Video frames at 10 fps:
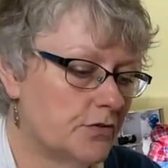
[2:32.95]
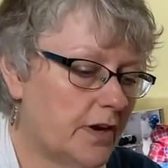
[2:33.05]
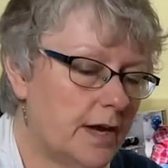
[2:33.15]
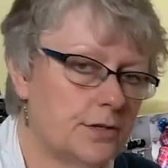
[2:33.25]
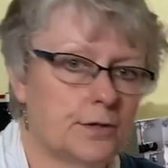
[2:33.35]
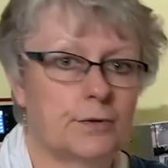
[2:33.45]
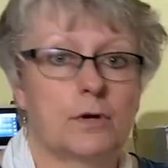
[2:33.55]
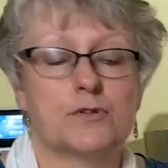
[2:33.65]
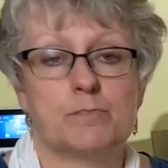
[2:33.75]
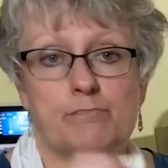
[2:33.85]
you've got your
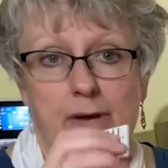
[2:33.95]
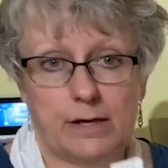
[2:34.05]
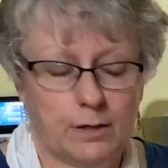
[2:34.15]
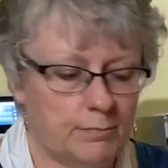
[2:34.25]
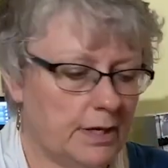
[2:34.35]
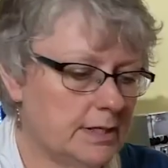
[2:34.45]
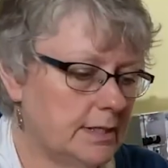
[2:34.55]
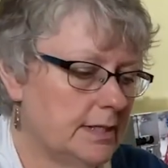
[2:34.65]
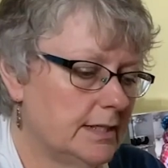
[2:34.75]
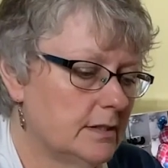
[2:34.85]
Gross Beckert
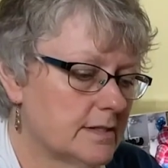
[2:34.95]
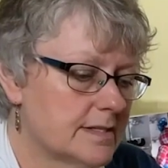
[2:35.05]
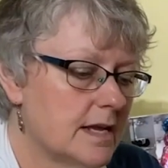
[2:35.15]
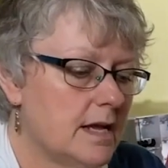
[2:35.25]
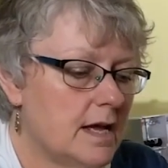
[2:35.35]
branded needles.